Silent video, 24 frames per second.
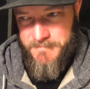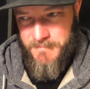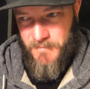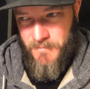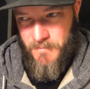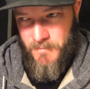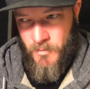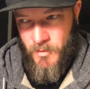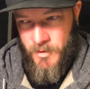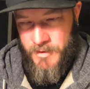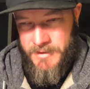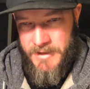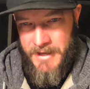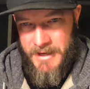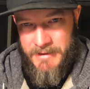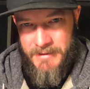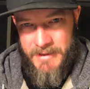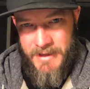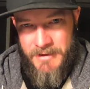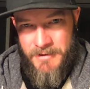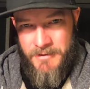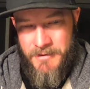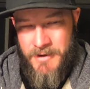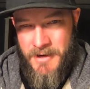one thing
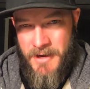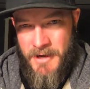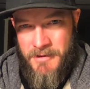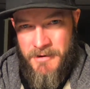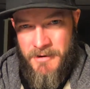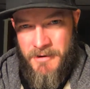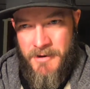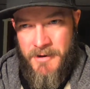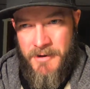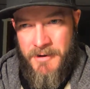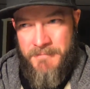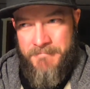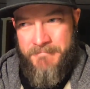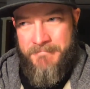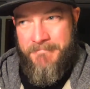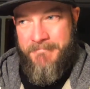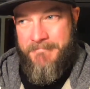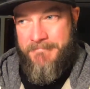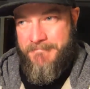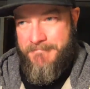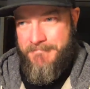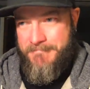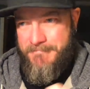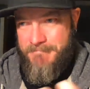led to another,
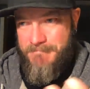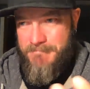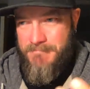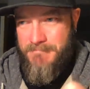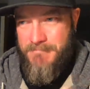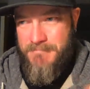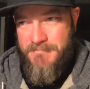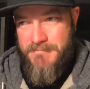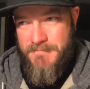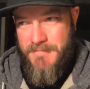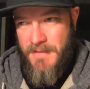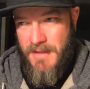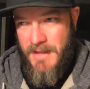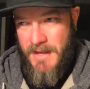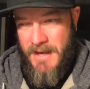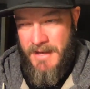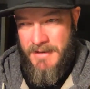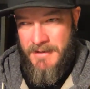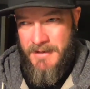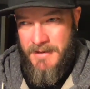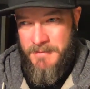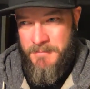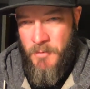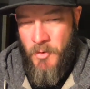and I
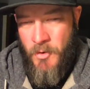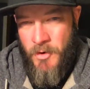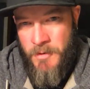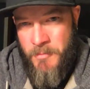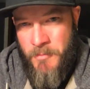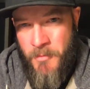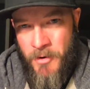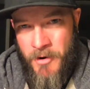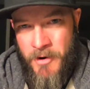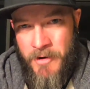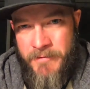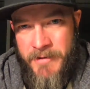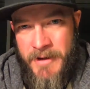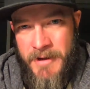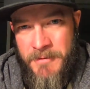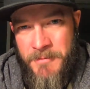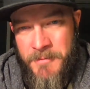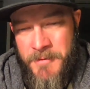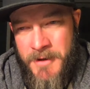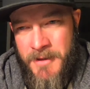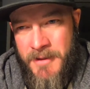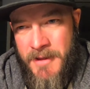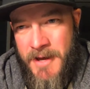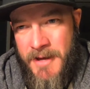did more and more of it
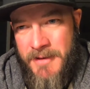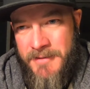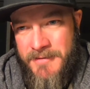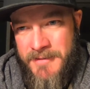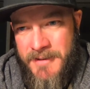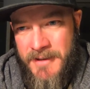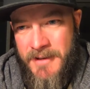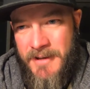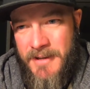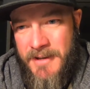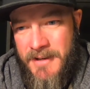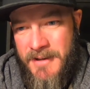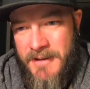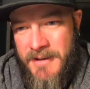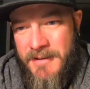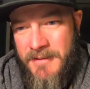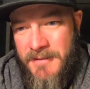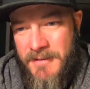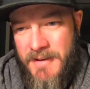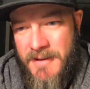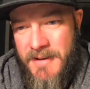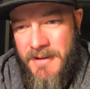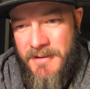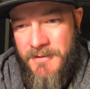and realized that
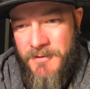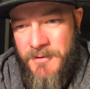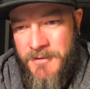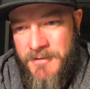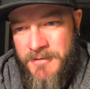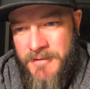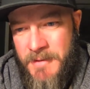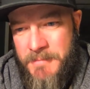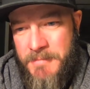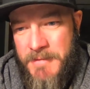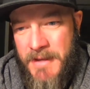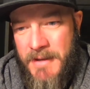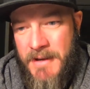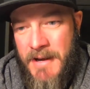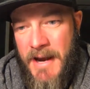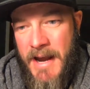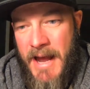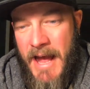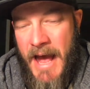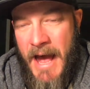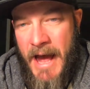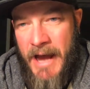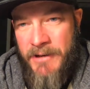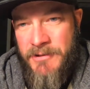it was something
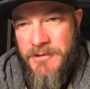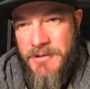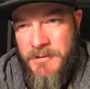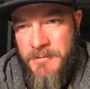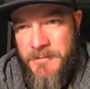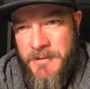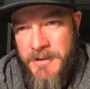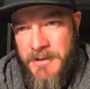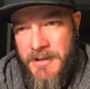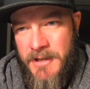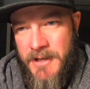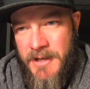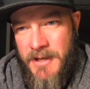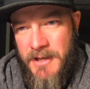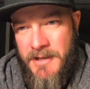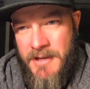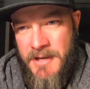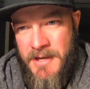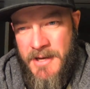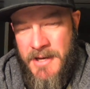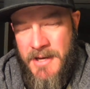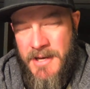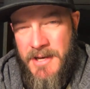that I actually really